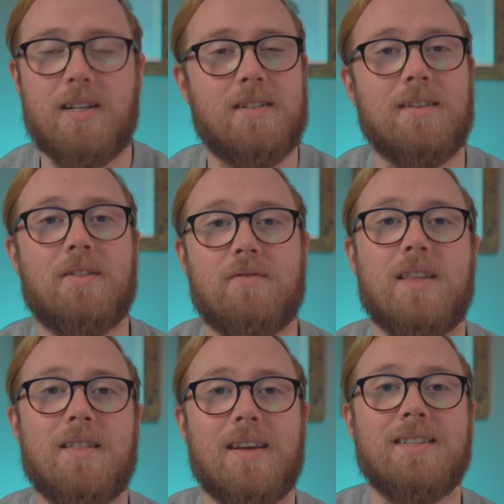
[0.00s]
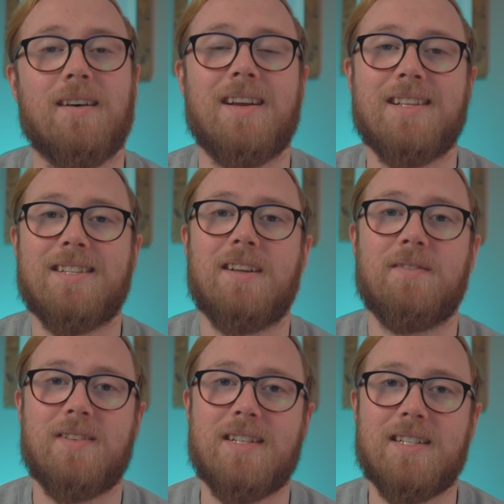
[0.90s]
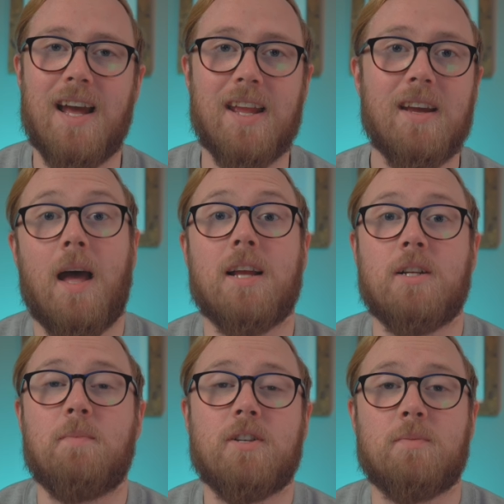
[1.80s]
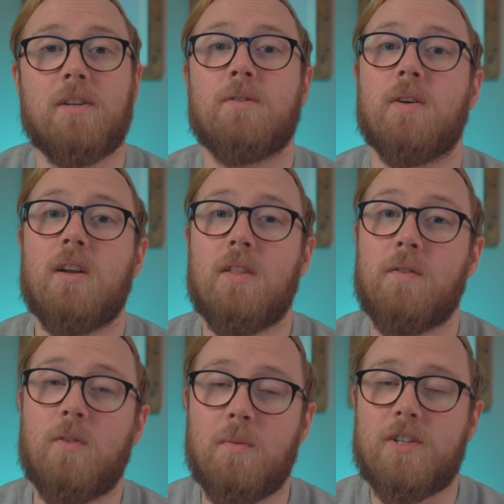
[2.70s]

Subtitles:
listing 3 things that I intend for today actually pushed me into another form of